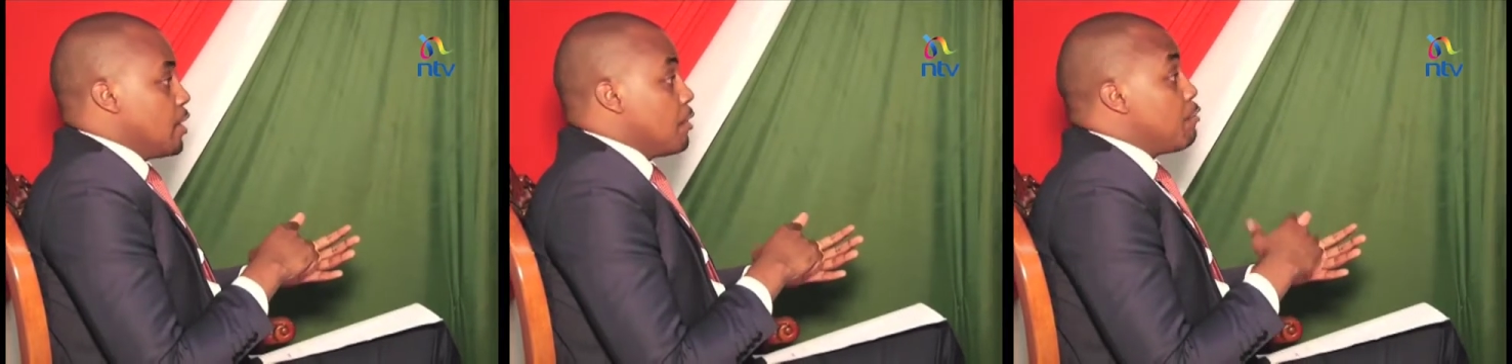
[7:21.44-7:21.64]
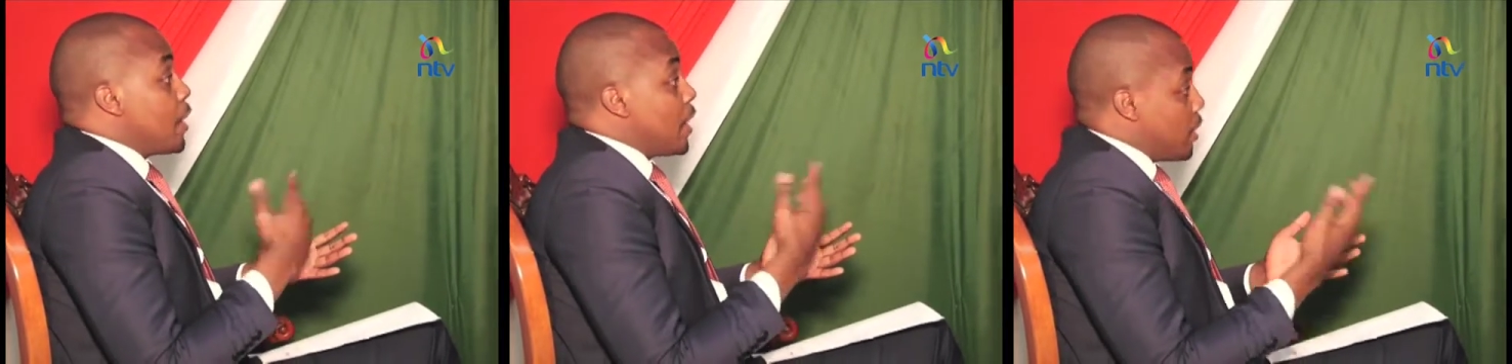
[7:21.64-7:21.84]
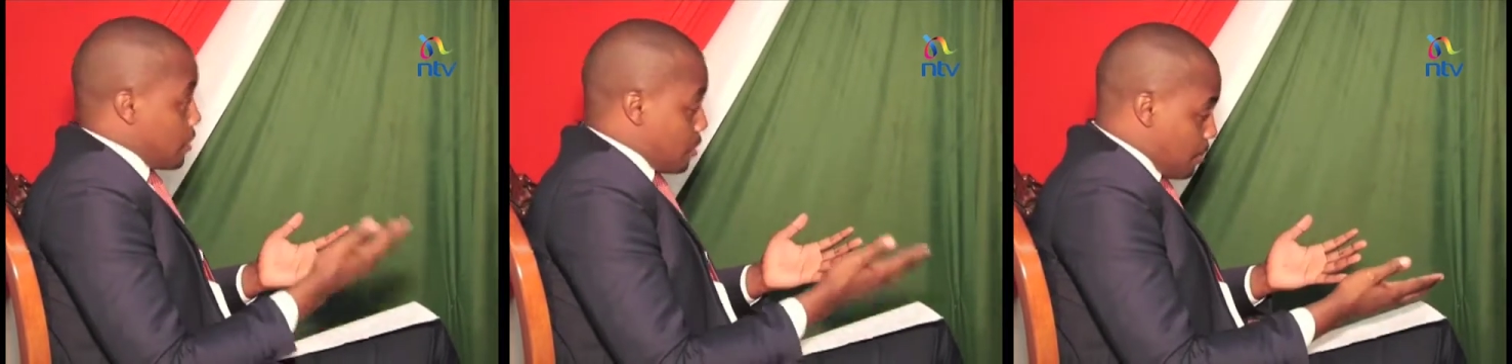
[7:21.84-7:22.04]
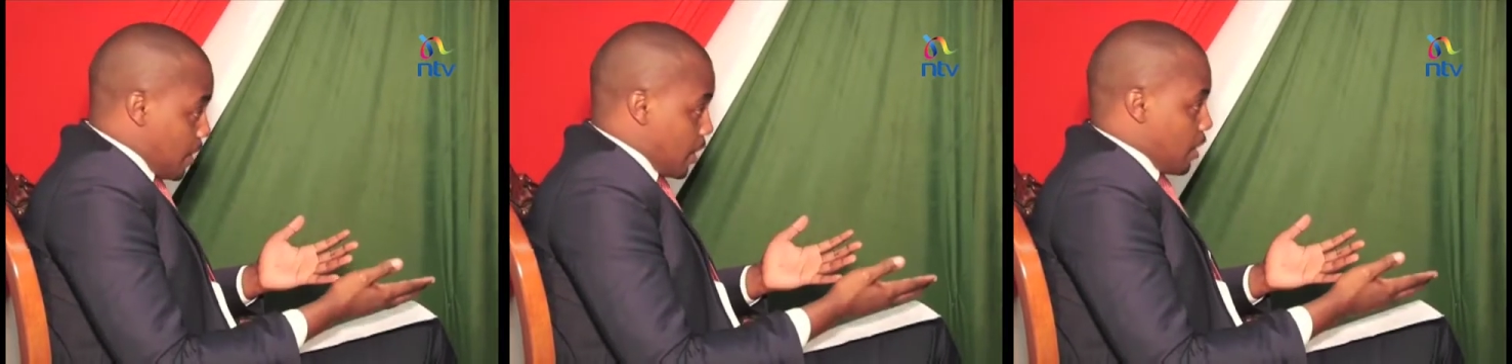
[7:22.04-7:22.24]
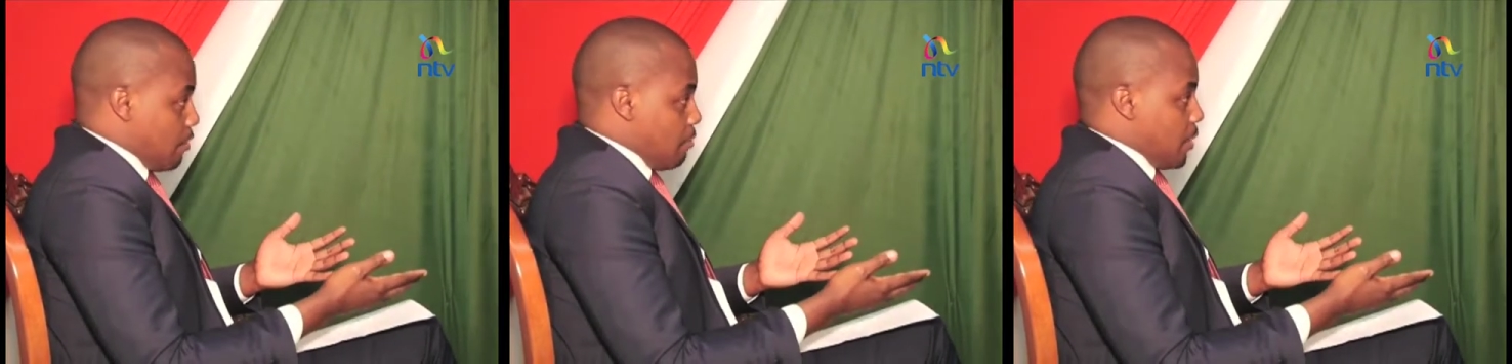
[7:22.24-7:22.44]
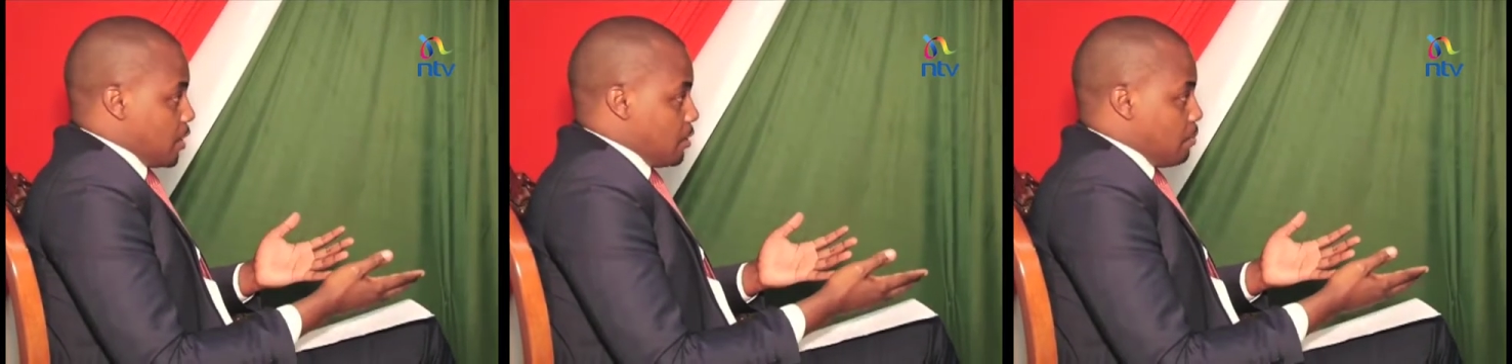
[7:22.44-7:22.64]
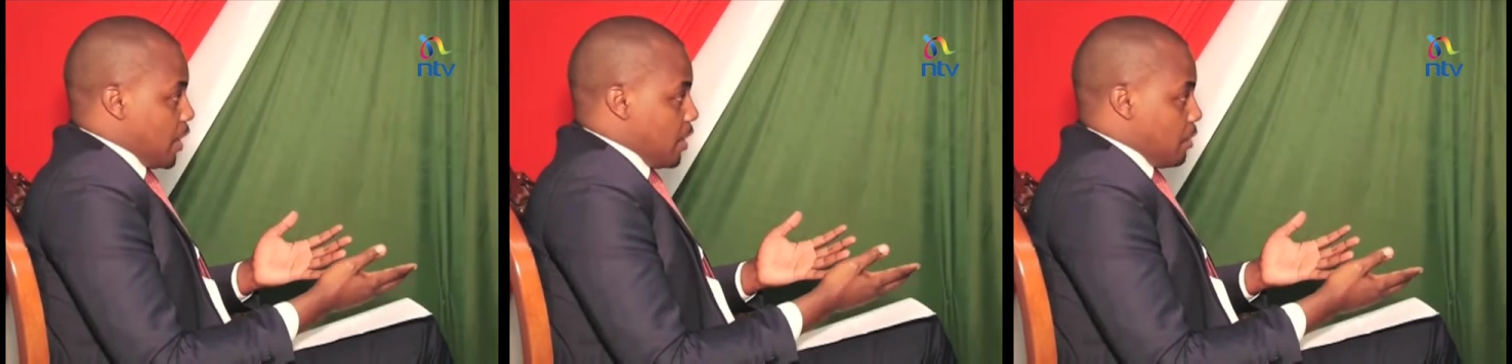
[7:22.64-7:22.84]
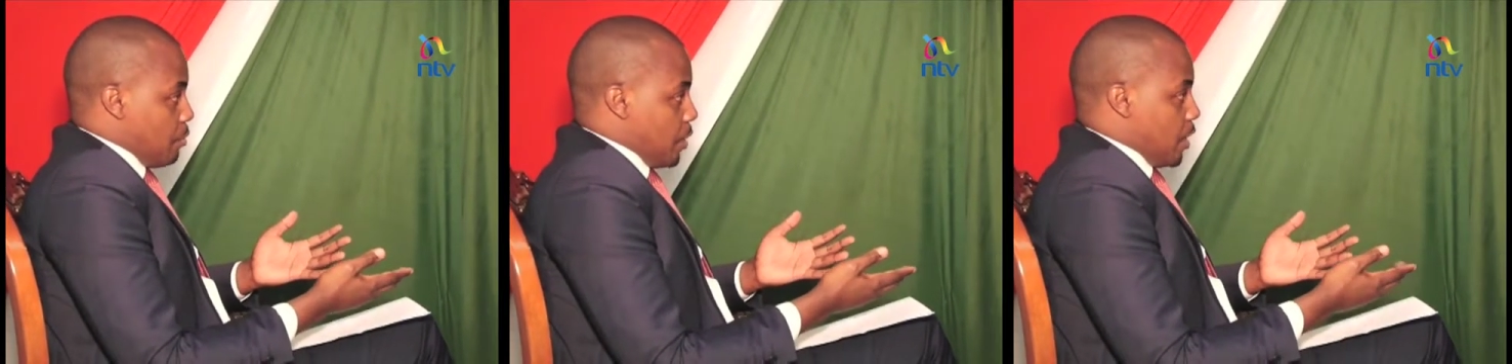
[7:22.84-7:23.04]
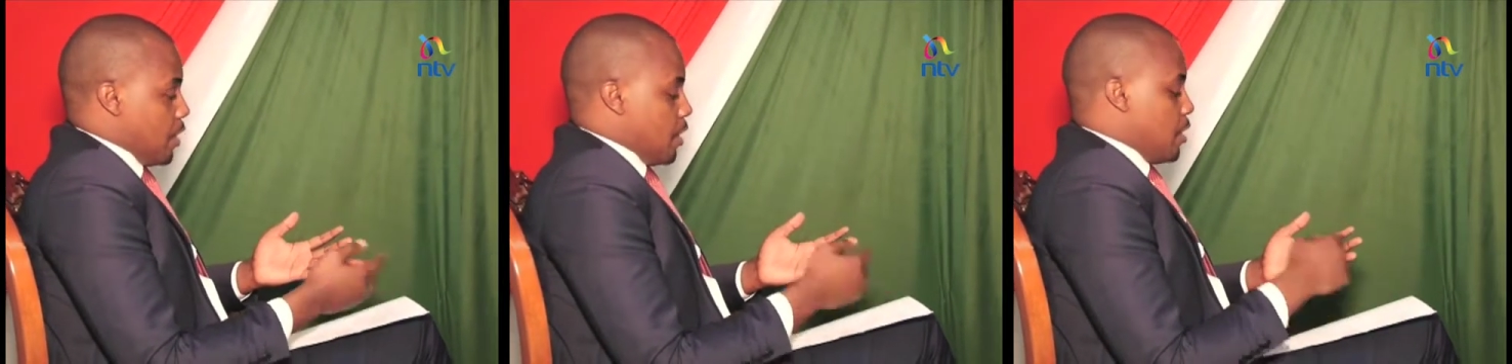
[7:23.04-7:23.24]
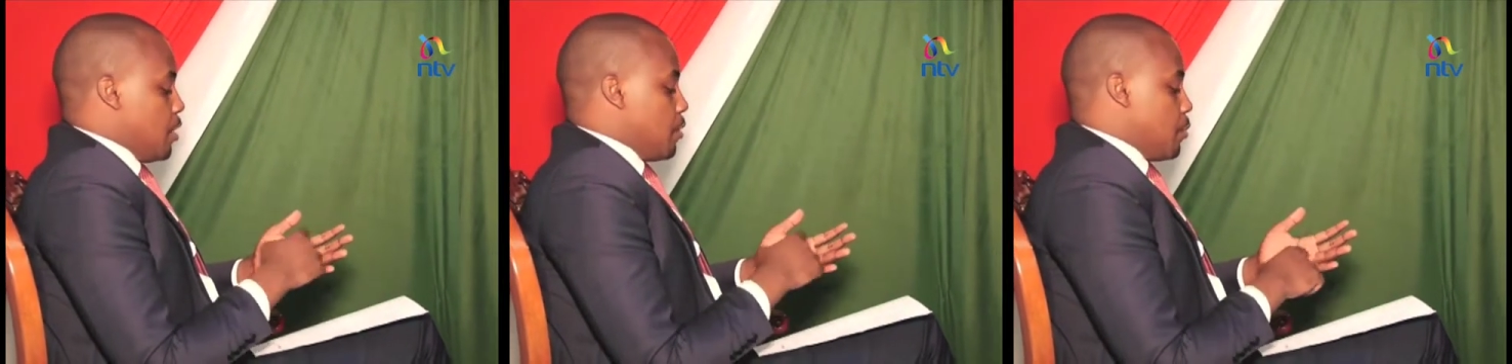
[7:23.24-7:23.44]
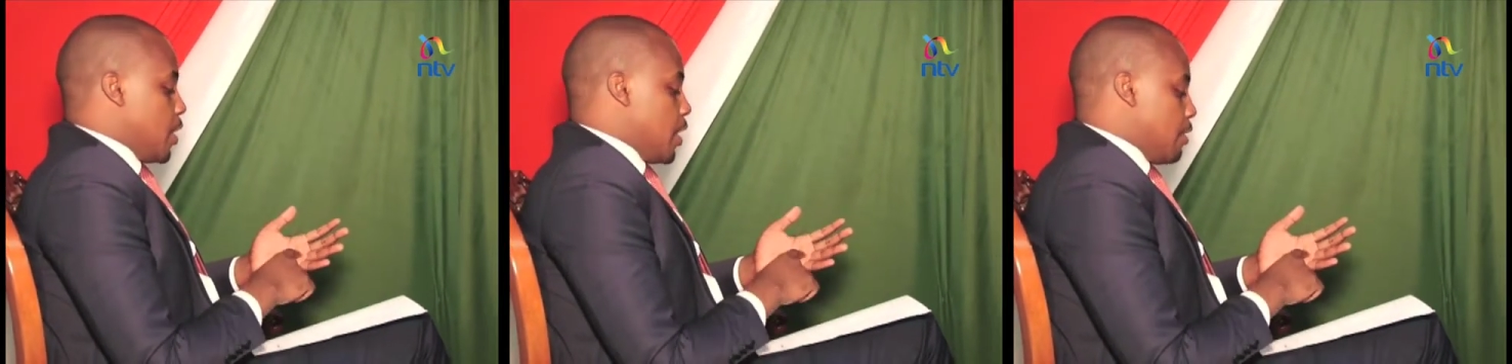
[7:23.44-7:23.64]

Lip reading: financed by the government, by the way, we